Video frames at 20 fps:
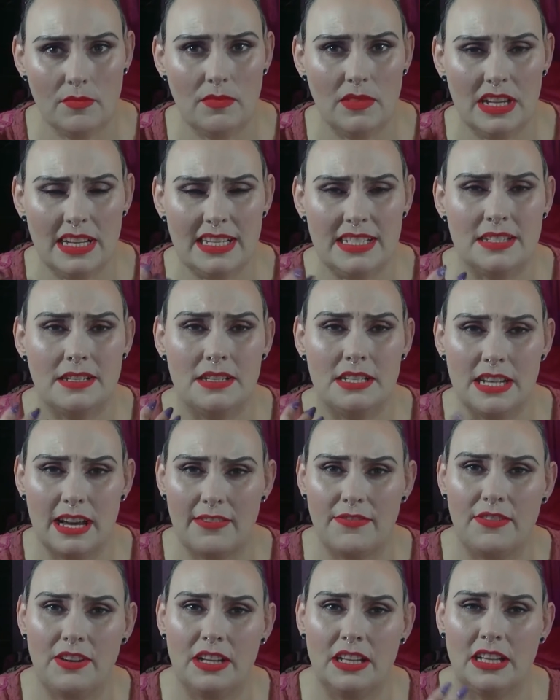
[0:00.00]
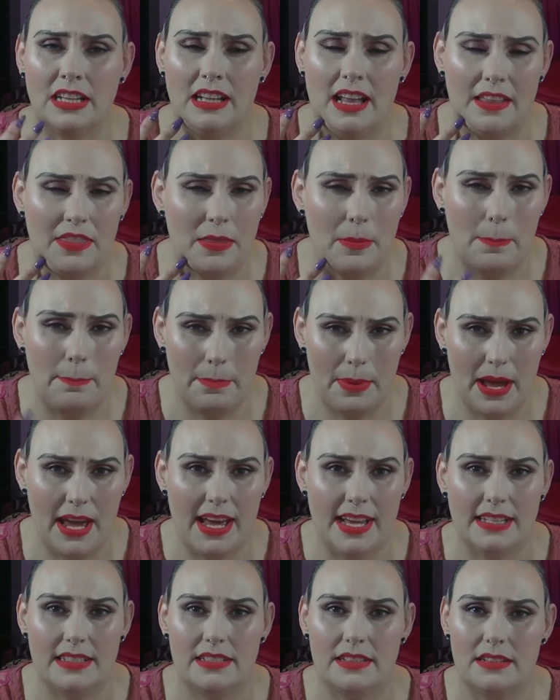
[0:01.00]
is definitely like the
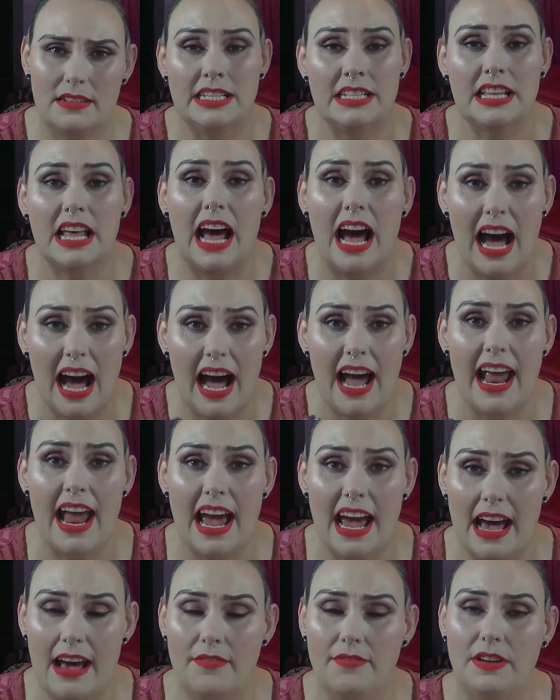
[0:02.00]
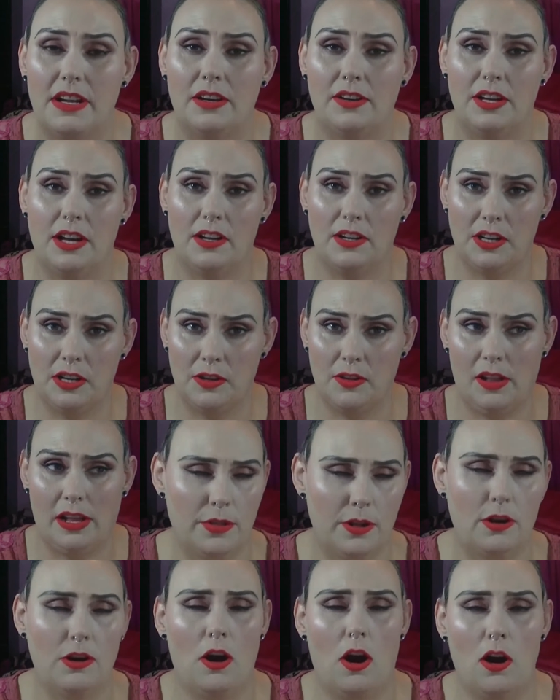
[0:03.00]
best that I have. Now y'all know like
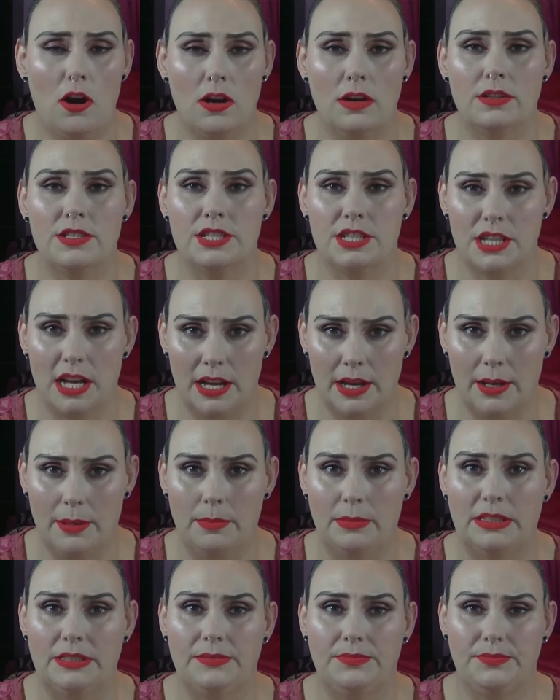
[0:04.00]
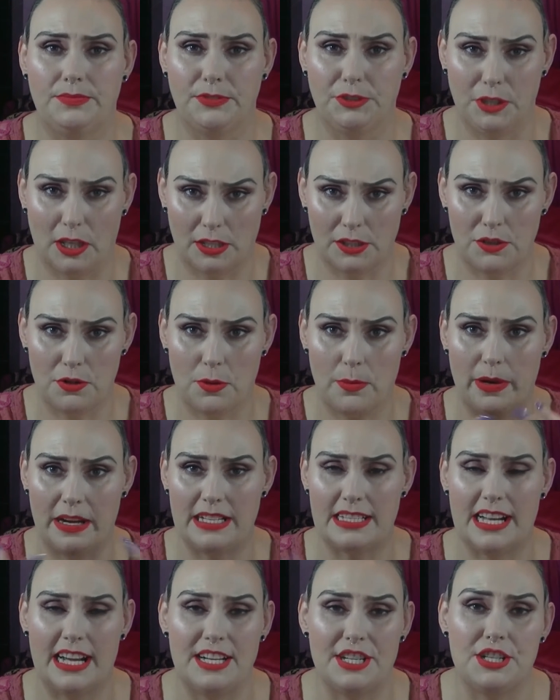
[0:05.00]
there are some drugstore
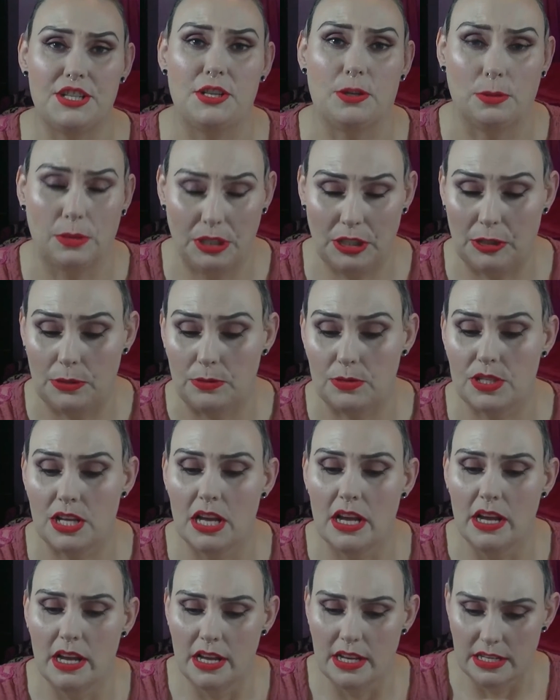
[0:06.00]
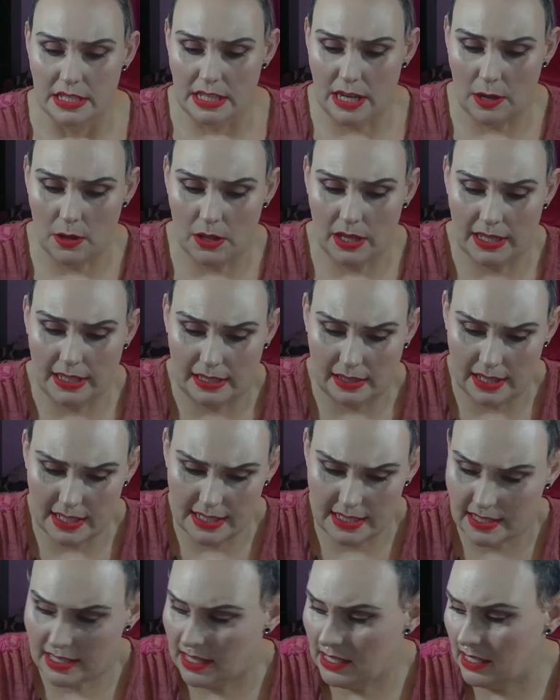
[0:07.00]
brands I just don't use. So like
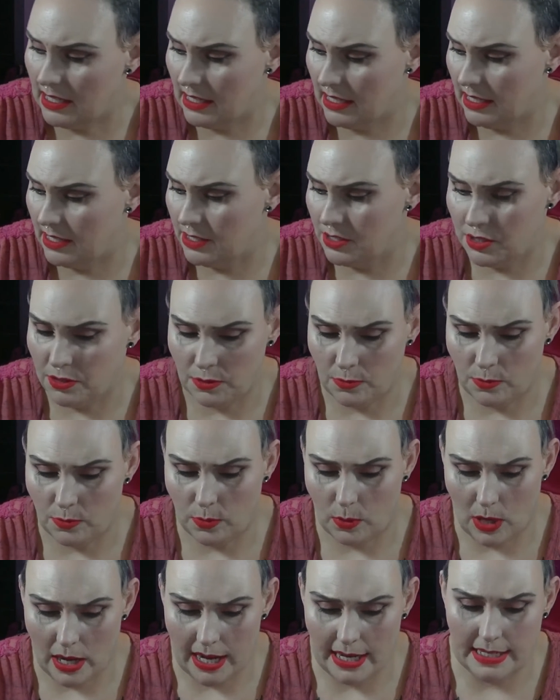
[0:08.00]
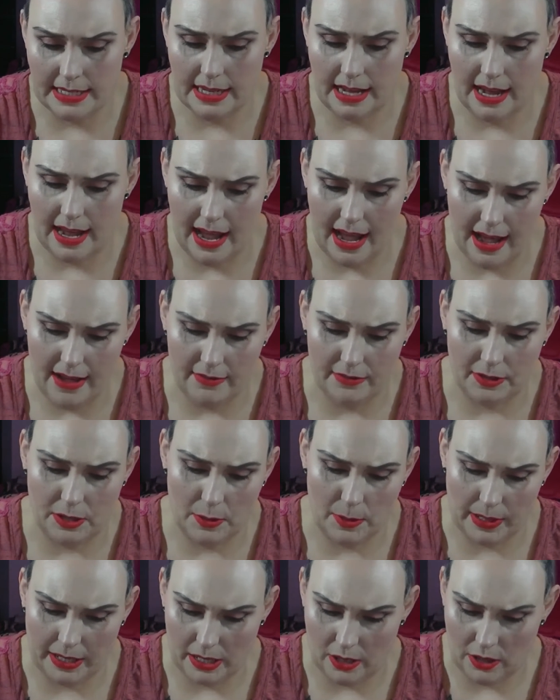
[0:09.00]
let's get into what I have
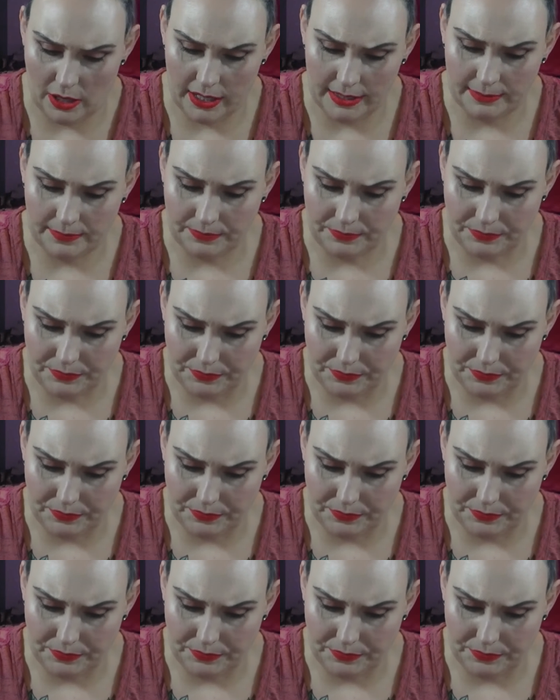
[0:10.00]
going on.